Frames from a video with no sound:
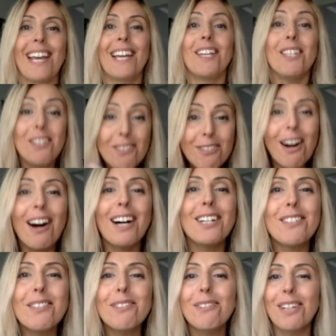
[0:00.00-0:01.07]
You are
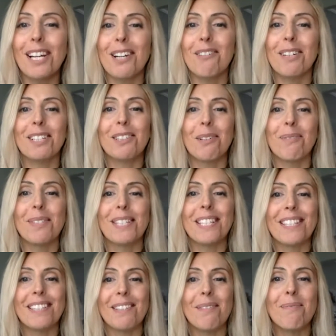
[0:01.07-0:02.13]
too a quantum
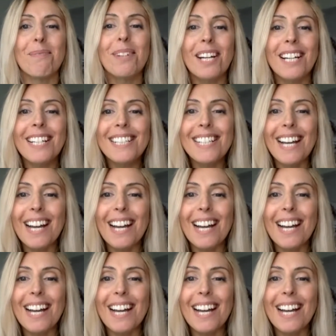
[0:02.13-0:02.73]
system, right?